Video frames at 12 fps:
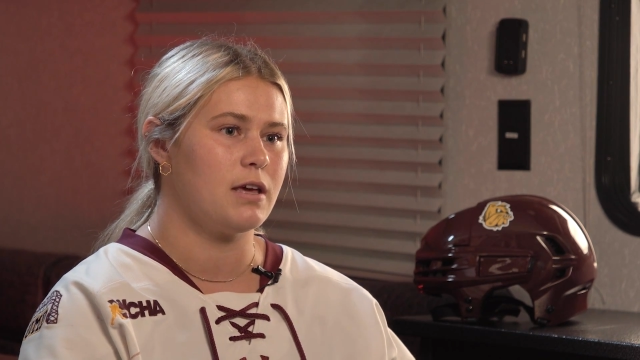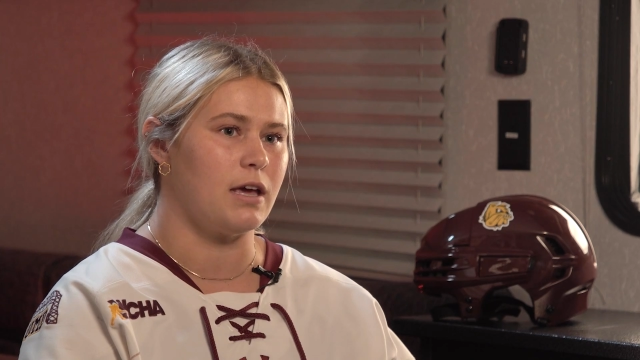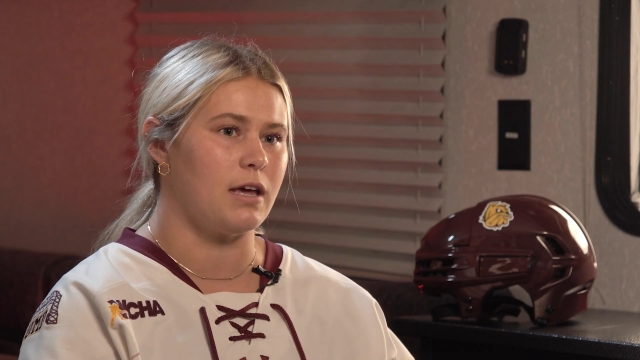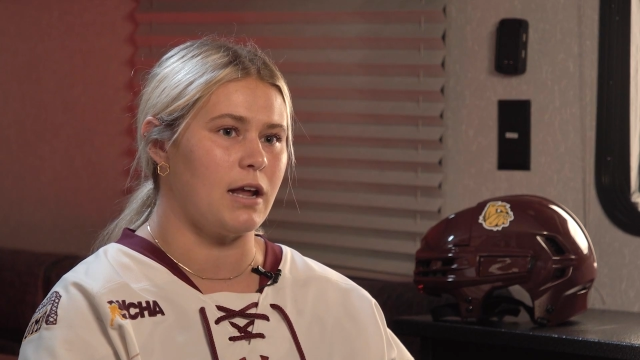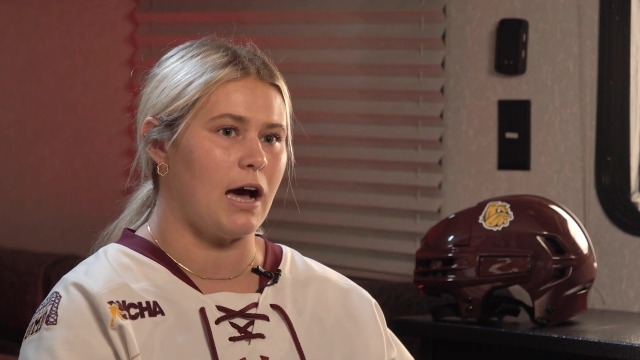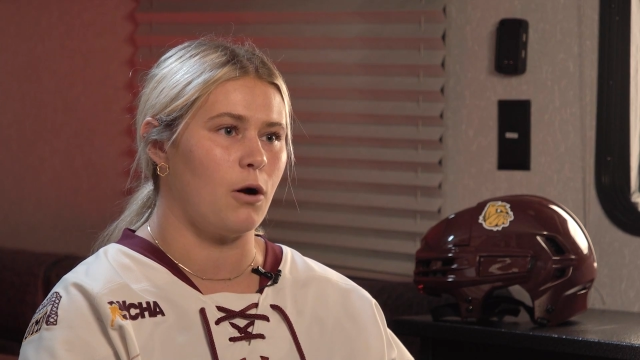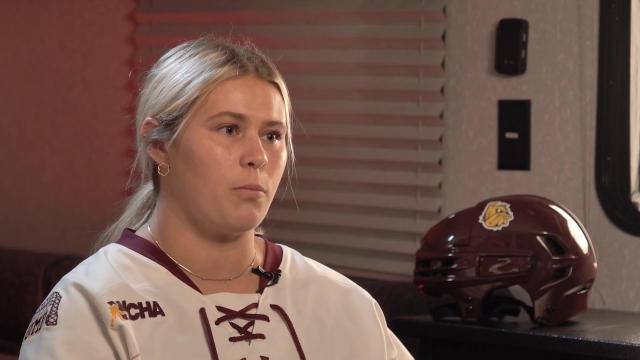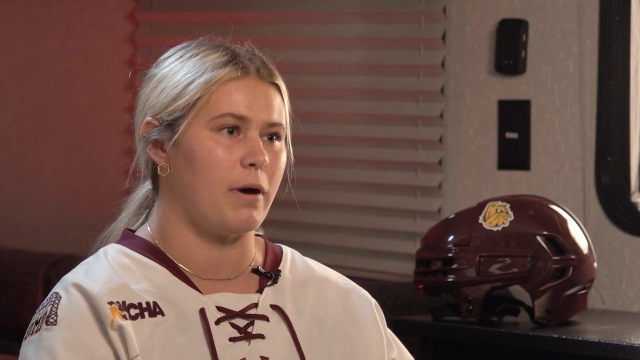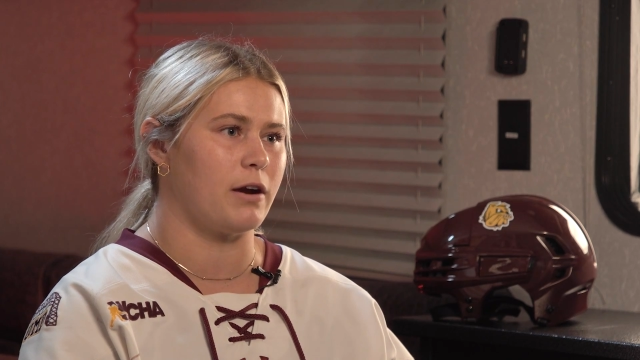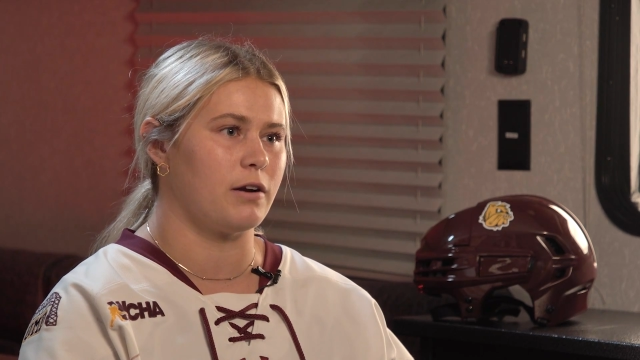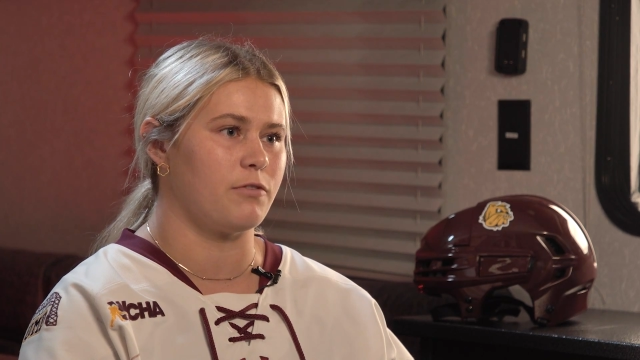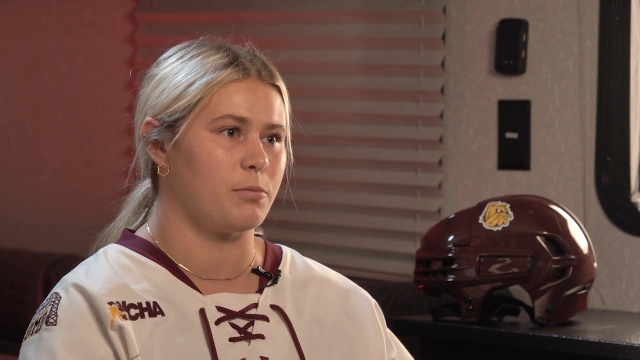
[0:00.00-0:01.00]
and how
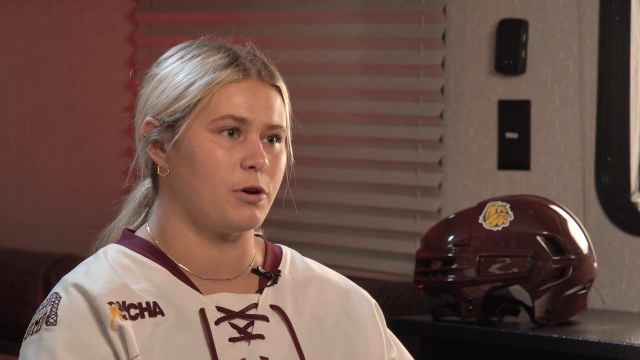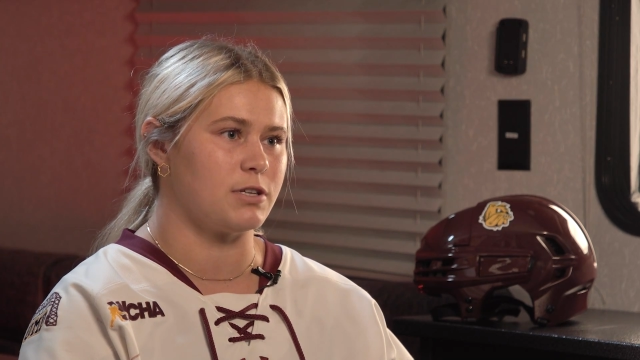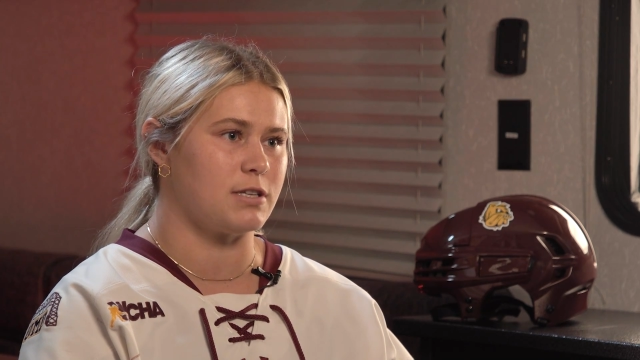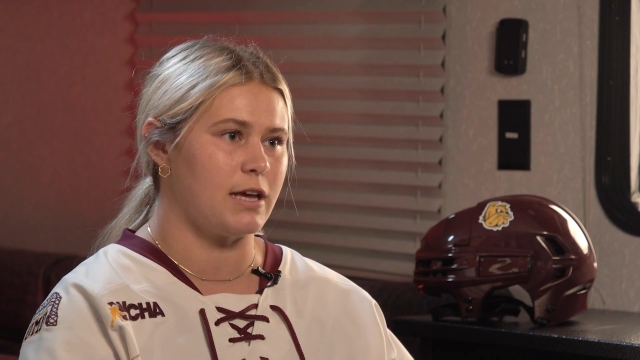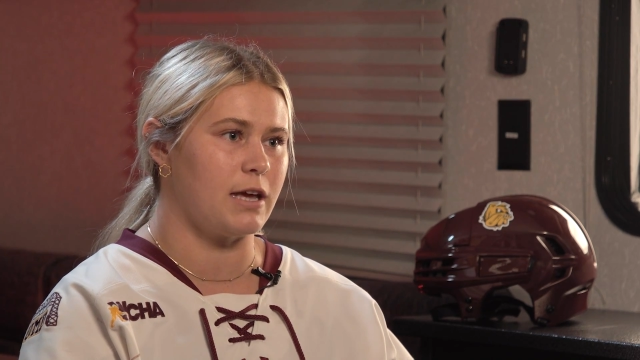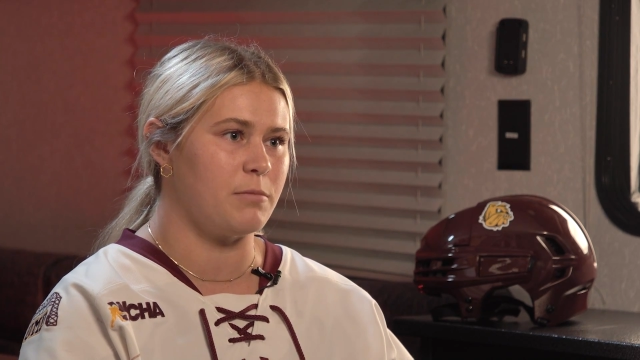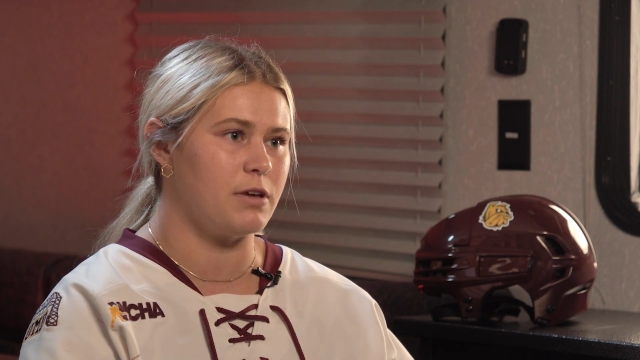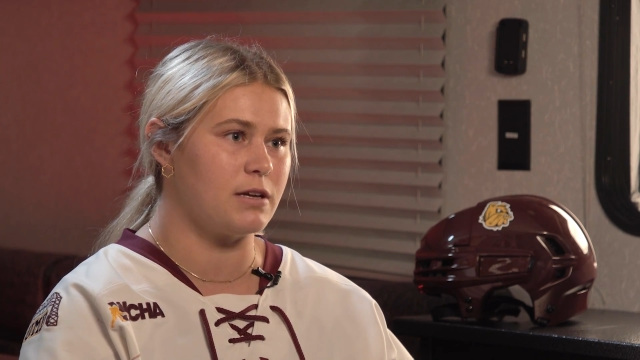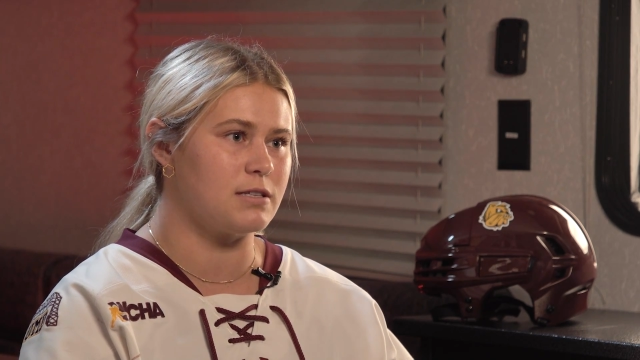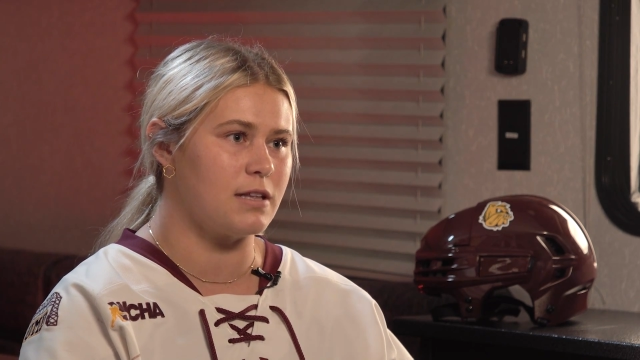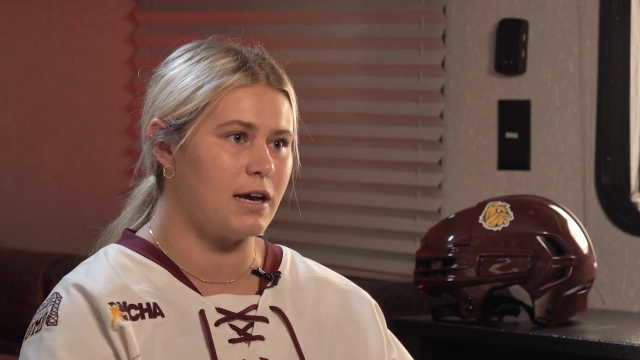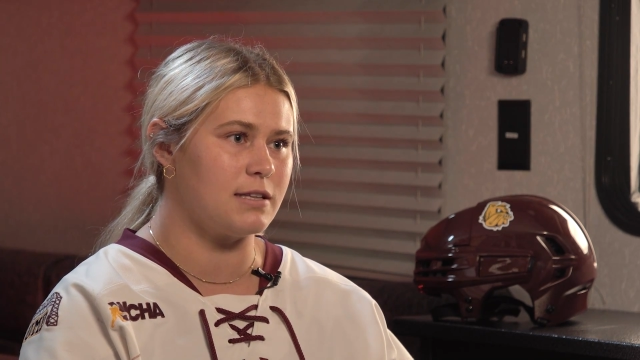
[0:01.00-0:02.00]
better of a person I am
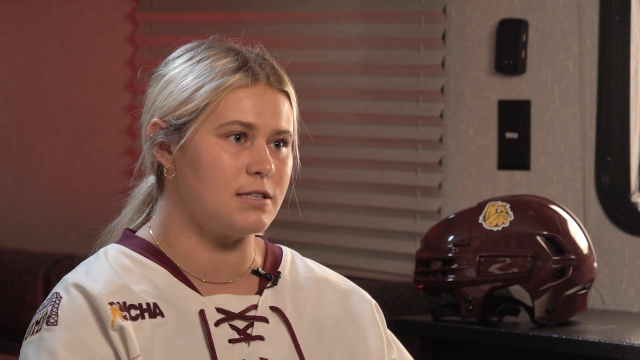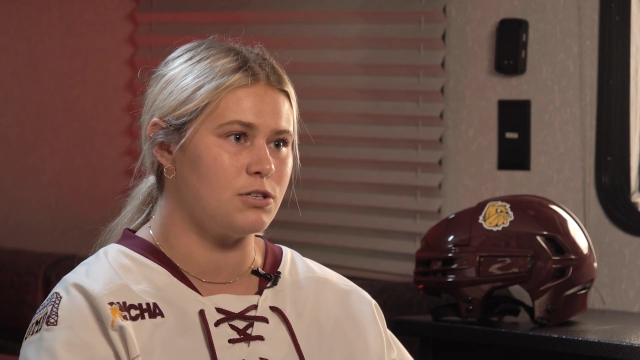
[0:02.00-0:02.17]
because of that